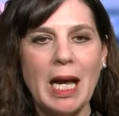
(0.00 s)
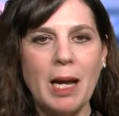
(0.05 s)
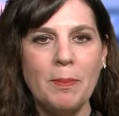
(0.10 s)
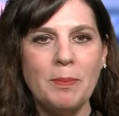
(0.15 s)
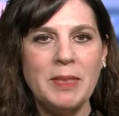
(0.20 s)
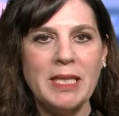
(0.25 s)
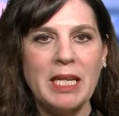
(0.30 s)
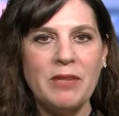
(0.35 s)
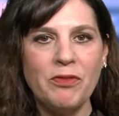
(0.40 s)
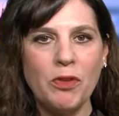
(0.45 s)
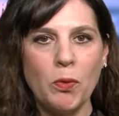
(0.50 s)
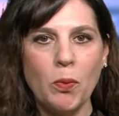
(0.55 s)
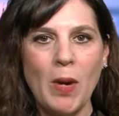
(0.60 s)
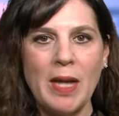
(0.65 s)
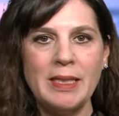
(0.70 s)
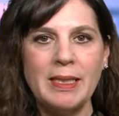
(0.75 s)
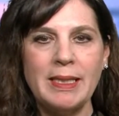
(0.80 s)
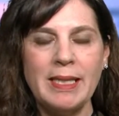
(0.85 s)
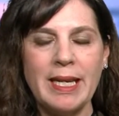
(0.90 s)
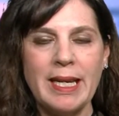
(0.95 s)
Update for
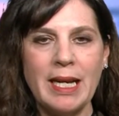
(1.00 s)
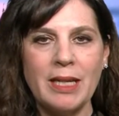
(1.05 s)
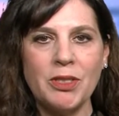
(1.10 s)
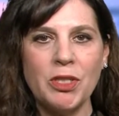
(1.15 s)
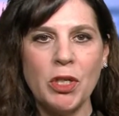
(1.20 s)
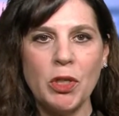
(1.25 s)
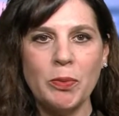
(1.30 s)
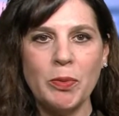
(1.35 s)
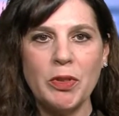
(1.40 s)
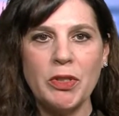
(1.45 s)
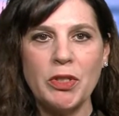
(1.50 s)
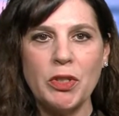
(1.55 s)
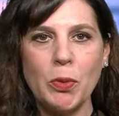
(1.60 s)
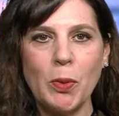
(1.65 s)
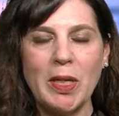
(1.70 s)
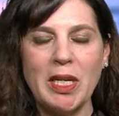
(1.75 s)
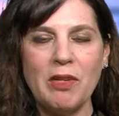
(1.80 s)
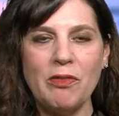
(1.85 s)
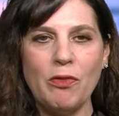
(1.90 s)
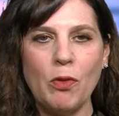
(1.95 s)
Wednesday, October the
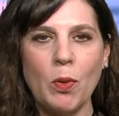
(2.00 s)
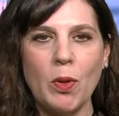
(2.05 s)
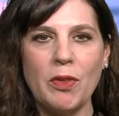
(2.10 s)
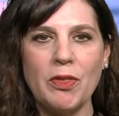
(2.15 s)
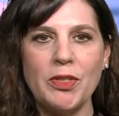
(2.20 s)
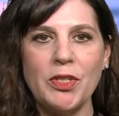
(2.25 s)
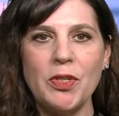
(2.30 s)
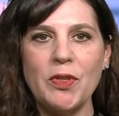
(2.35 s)
24th,